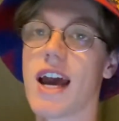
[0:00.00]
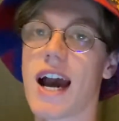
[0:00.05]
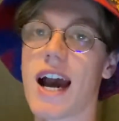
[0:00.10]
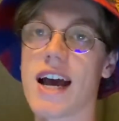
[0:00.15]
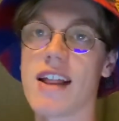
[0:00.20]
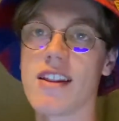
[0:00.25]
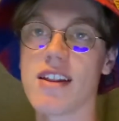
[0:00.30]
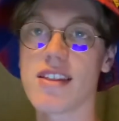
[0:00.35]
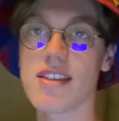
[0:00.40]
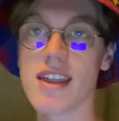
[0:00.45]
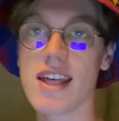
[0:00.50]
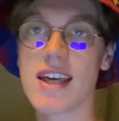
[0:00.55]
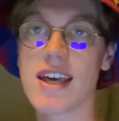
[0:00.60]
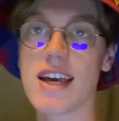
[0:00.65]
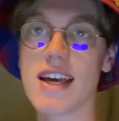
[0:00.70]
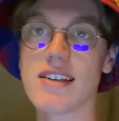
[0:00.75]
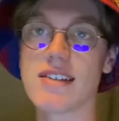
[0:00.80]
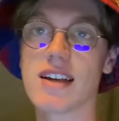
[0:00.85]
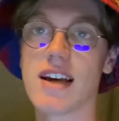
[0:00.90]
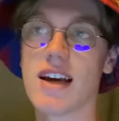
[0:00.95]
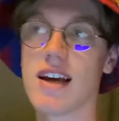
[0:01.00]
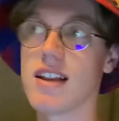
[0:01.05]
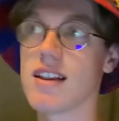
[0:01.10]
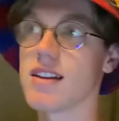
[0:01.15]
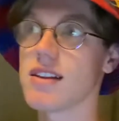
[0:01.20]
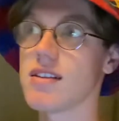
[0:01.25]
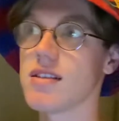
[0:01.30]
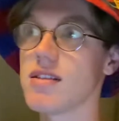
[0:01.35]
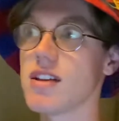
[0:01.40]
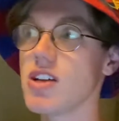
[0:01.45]
And the thing is,
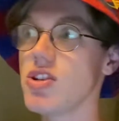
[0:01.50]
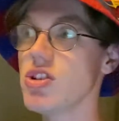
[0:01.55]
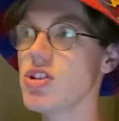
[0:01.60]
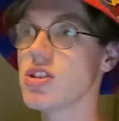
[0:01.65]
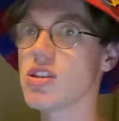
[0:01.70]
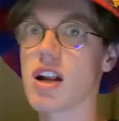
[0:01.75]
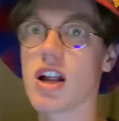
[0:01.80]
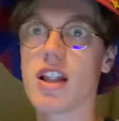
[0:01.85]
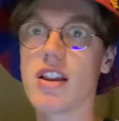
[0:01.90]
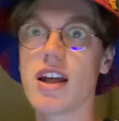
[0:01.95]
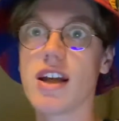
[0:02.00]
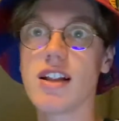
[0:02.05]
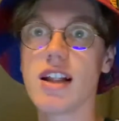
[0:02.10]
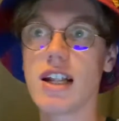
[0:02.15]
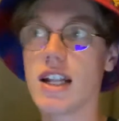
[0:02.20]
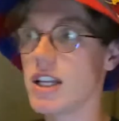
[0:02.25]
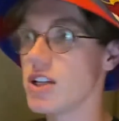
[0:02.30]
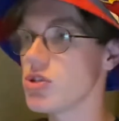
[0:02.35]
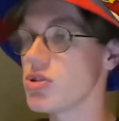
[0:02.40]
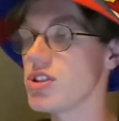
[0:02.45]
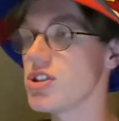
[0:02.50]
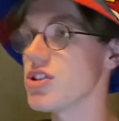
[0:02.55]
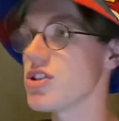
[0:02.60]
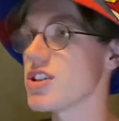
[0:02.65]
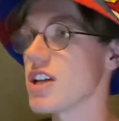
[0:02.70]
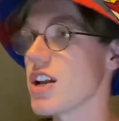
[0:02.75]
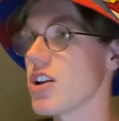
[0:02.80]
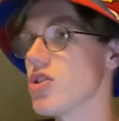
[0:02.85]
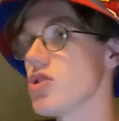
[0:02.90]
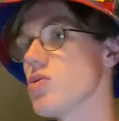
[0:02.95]
they literally just
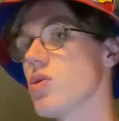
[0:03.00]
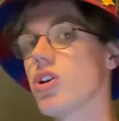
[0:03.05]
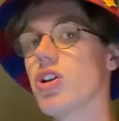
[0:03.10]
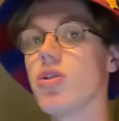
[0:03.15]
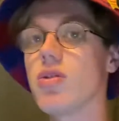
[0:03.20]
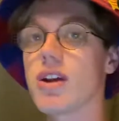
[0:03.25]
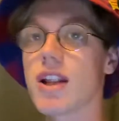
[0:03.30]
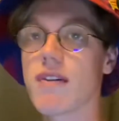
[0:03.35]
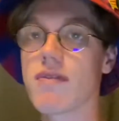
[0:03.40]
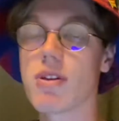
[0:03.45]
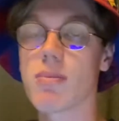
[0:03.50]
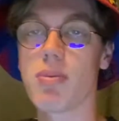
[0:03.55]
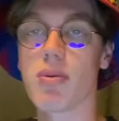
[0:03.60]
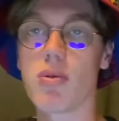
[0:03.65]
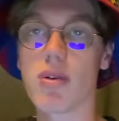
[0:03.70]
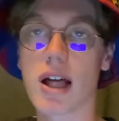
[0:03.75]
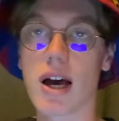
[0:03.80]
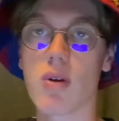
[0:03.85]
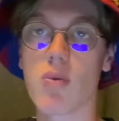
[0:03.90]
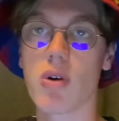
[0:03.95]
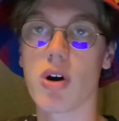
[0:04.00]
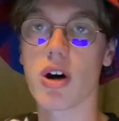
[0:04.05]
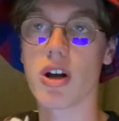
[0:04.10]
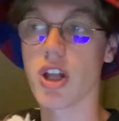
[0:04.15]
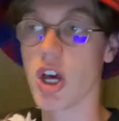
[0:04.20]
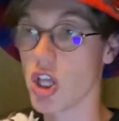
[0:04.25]
said, do you know what, you can have the ball out wide,